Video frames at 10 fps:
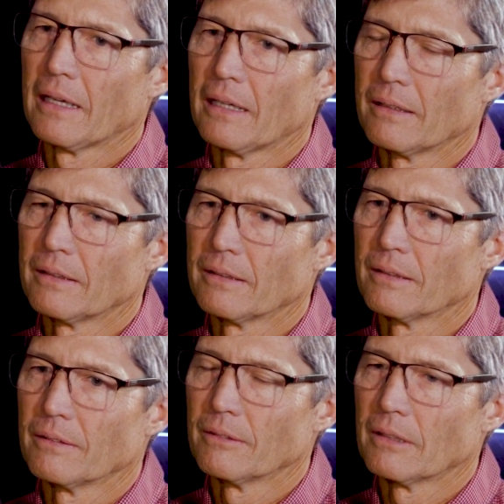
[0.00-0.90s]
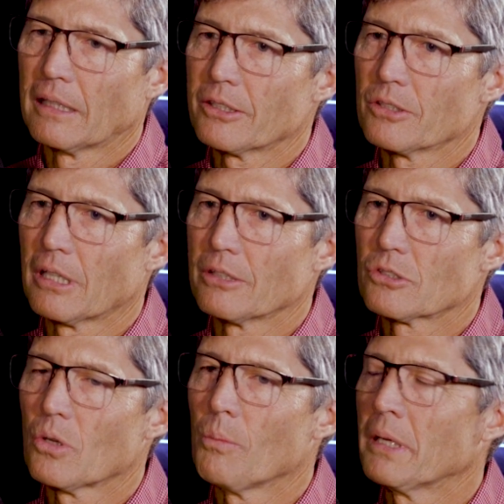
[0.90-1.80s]
And like you said,
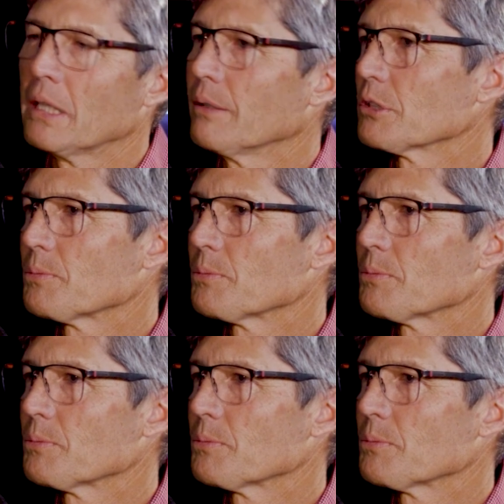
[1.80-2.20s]
so many